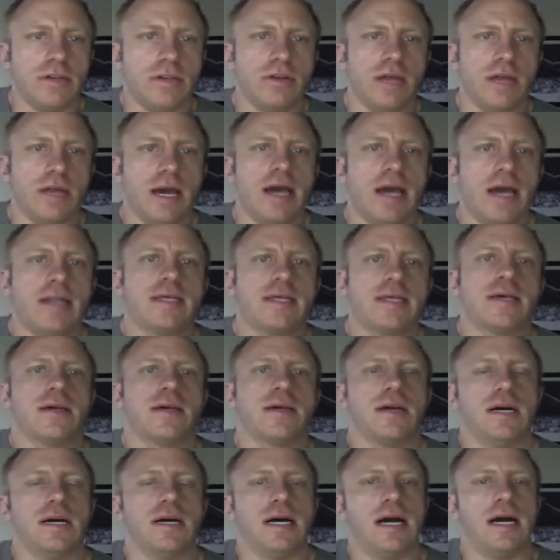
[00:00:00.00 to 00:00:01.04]
that.
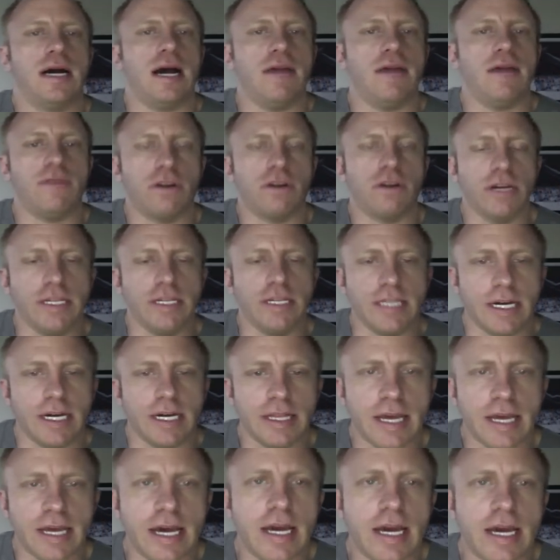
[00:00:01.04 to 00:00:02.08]
Uh, I've already done
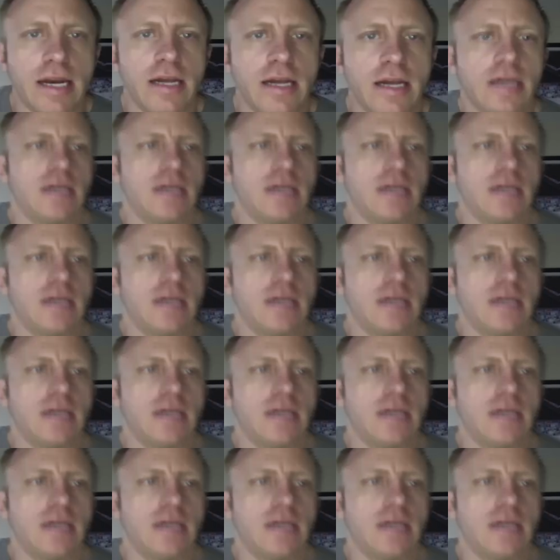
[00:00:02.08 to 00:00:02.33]
that.